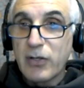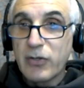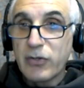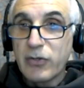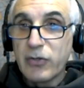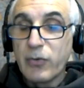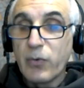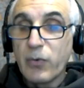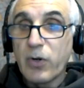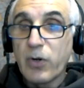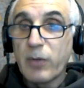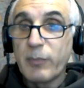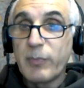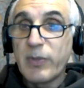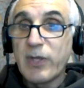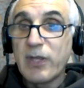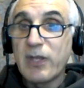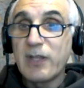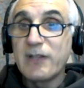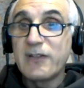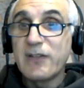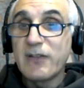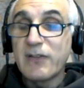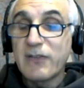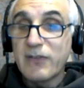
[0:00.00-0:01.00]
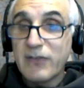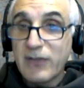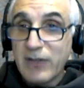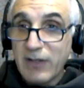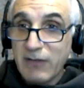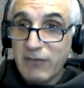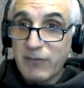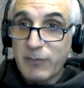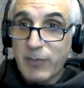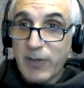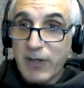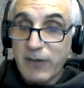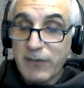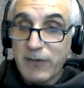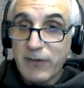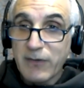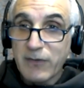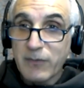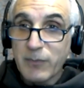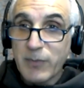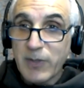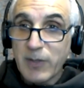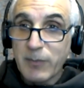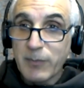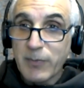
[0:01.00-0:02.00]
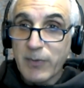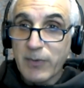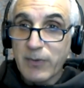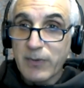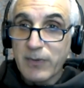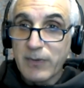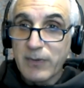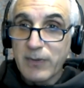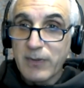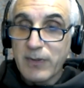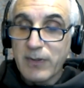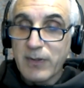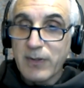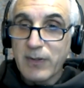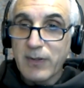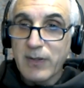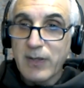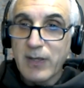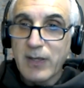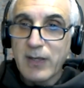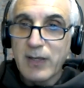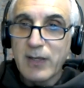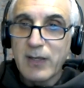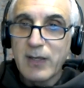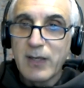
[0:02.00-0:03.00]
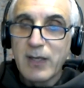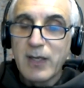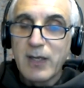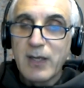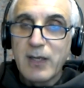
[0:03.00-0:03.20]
You are being deceived by these people, okay?